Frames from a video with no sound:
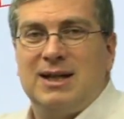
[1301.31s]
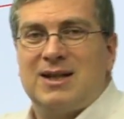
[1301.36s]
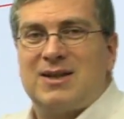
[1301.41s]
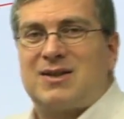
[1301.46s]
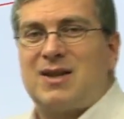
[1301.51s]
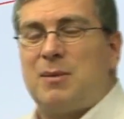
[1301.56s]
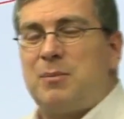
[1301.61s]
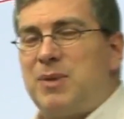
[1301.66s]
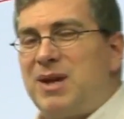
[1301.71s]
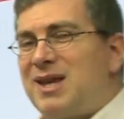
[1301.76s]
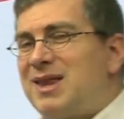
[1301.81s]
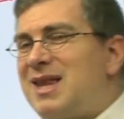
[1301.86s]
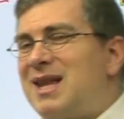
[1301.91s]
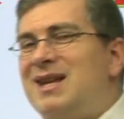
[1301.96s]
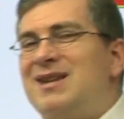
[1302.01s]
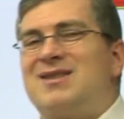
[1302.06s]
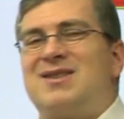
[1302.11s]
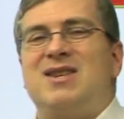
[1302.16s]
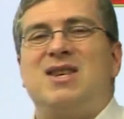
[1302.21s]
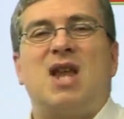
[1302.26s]
Something
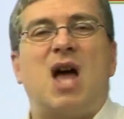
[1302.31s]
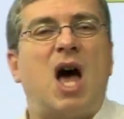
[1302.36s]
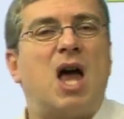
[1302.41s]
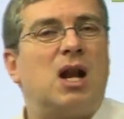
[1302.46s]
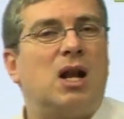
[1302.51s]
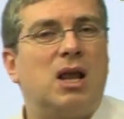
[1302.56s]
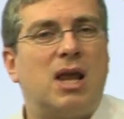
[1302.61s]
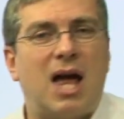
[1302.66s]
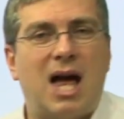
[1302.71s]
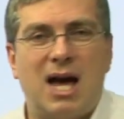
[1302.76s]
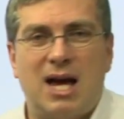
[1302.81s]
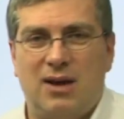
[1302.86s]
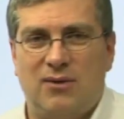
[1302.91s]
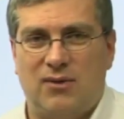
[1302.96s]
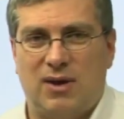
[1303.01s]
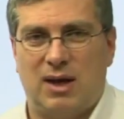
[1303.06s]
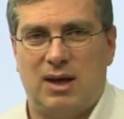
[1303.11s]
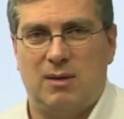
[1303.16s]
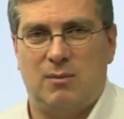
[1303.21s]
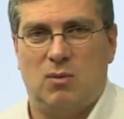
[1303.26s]
that is not
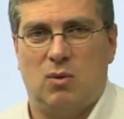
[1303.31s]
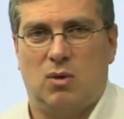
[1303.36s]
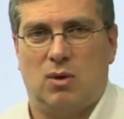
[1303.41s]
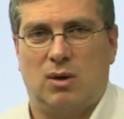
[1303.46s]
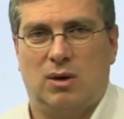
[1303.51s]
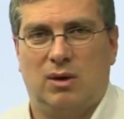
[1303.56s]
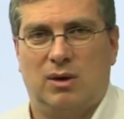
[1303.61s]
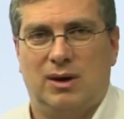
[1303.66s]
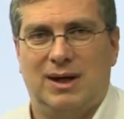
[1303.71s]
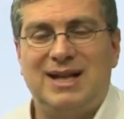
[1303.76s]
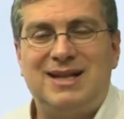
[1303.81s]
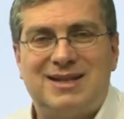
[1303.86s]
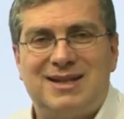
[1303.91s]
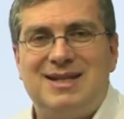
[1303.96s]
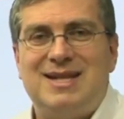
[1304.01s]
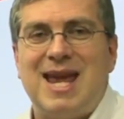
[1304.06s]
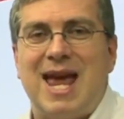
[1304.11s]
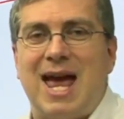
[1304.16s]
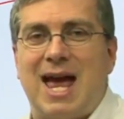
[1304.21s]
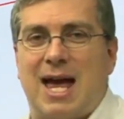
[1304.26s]
alive anymore. It's
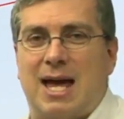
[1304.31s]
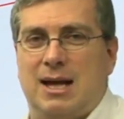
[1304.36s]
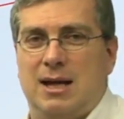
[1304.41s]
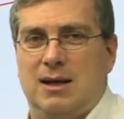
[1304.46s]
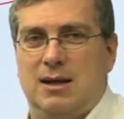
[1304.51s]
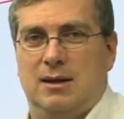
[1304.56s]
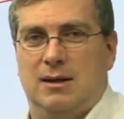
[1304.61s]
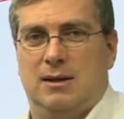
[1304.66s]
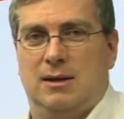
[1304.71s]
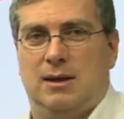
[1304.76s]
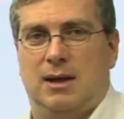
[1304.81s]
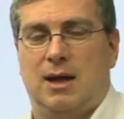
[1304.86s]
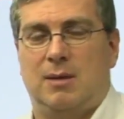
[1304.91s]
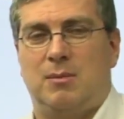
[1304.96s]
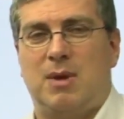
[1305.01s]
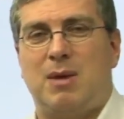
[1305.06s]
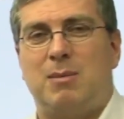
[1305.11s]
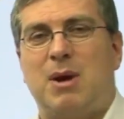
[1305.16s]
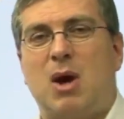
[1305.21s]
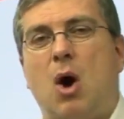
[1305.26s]
dead,
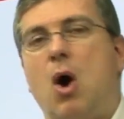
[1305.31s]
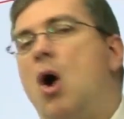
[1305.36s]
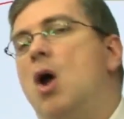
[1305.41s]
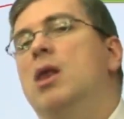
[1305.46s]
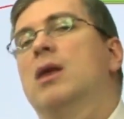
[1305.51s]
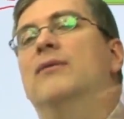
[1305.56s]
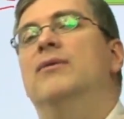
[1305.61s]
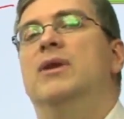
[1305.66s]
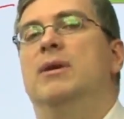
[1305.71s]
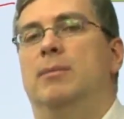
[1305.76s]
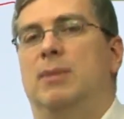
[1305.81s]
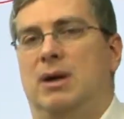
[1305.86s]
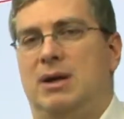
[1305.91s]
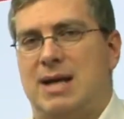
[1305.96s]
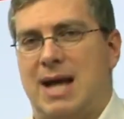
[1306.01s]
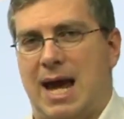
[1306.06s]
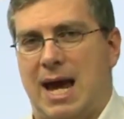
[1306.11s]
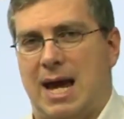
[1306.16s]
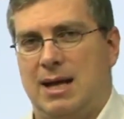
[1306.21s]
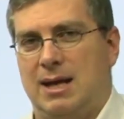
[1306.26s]
and maybe all of them are
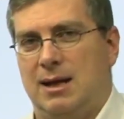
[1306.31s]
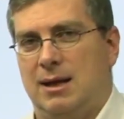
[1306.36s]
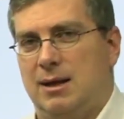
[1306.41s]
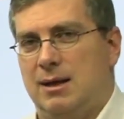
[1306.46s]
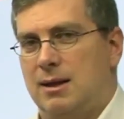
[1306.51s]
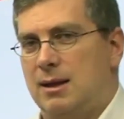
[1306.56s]
dead.